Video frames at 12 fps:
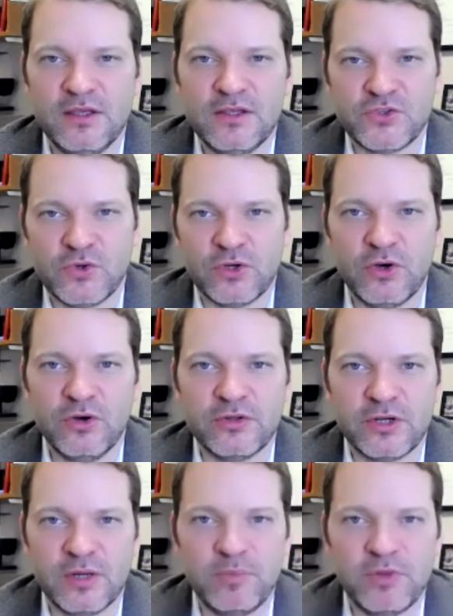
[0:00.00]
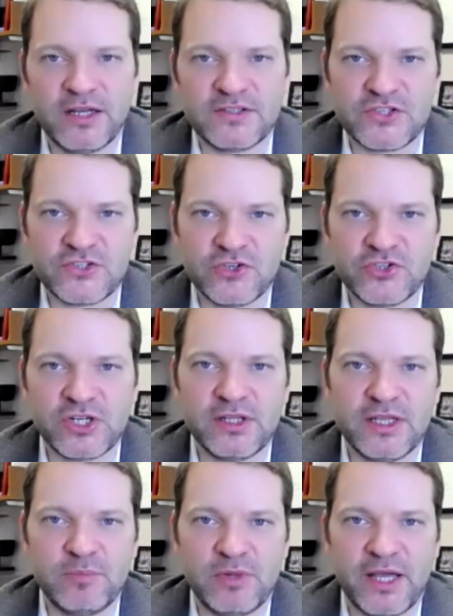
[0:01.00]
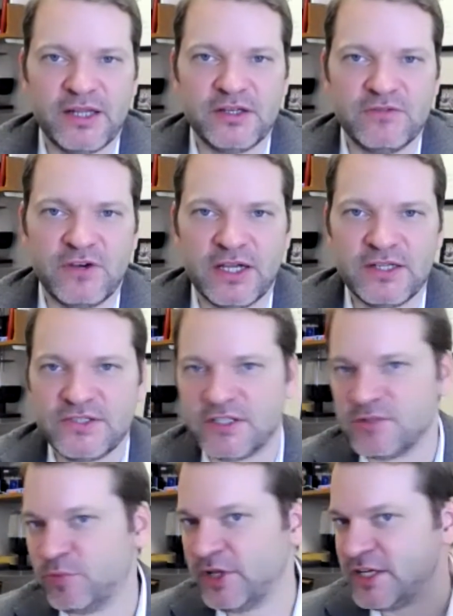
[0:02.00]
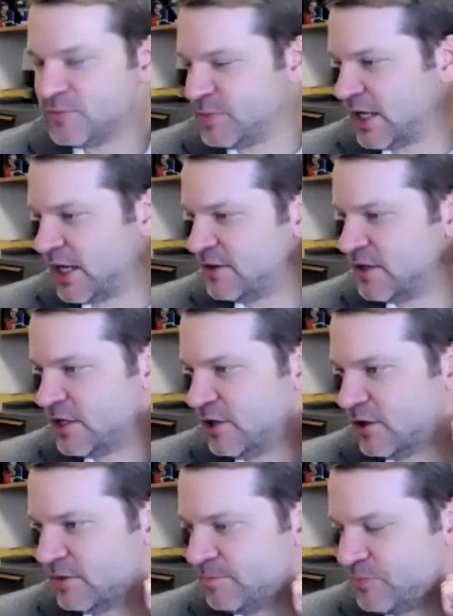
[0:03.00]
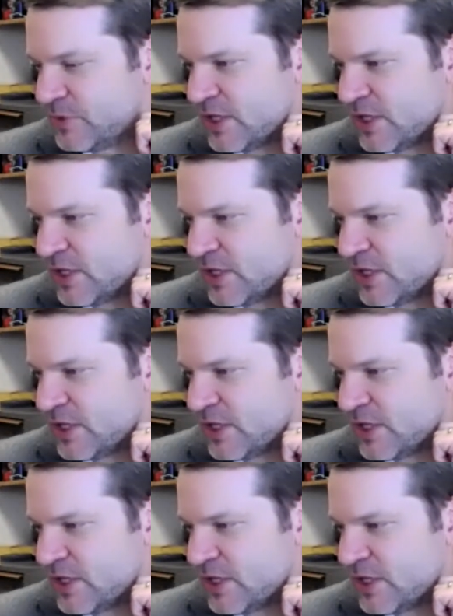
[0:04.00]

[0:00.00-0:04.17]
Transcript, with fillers: So a cochlear implant is a surgically implanted device that's placed behind the ear.